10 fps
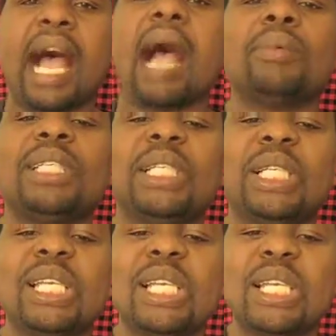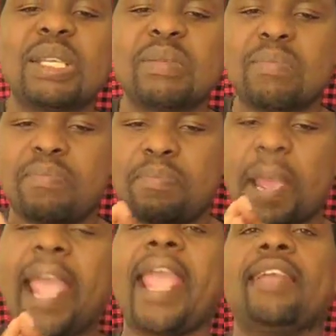I would
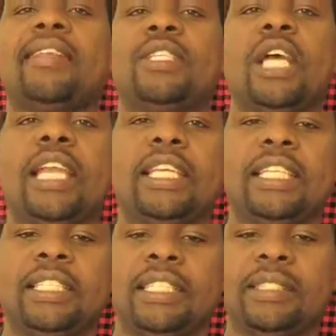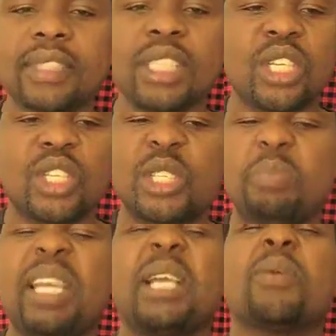pay the Chinese
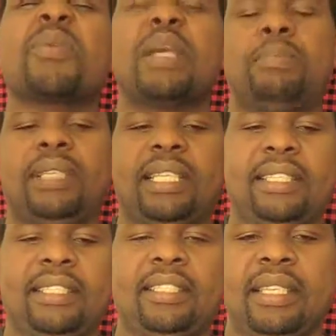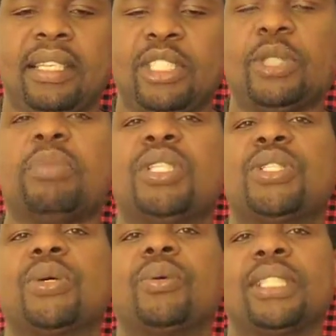to make replicas to be
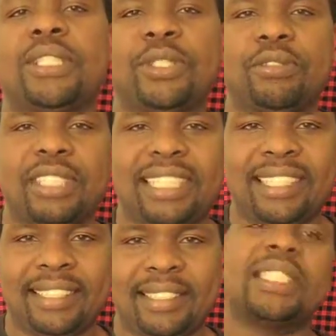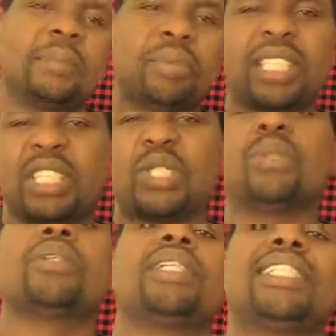sold as souvenirs. The British
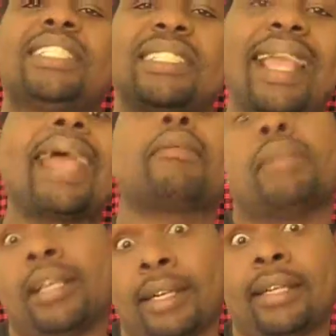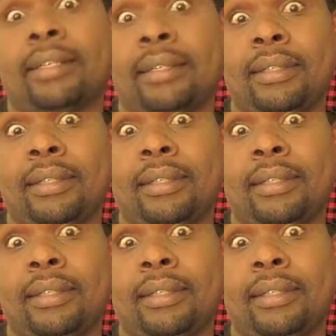tourists and American,